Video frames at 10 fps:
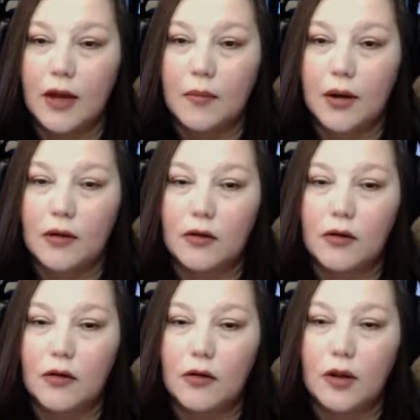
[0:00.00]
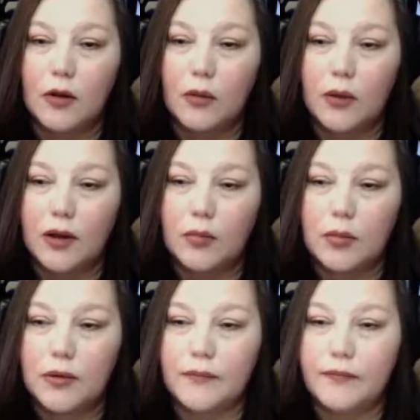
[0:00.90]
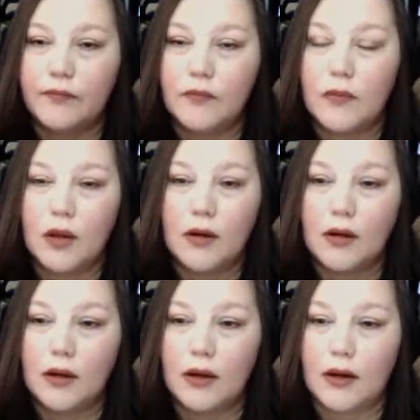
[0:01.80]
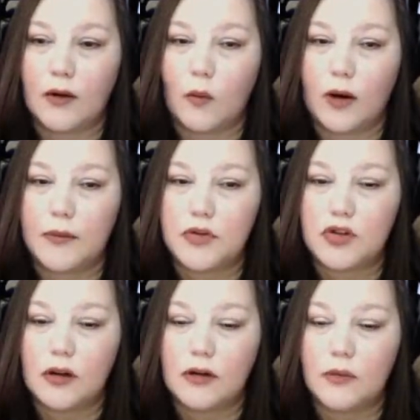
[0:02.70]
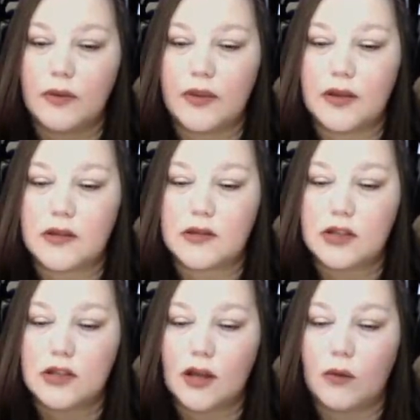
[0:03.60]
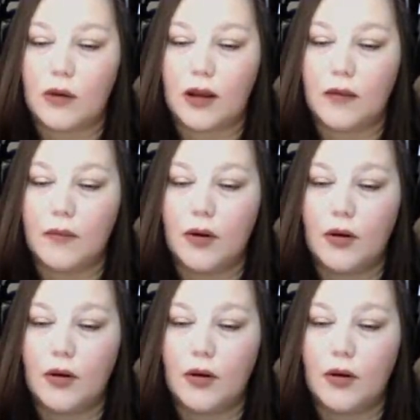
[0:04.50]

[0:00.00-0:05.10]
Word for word: for that matter, hold, hold up. I don't know why I'm struggling with this. Just hold up.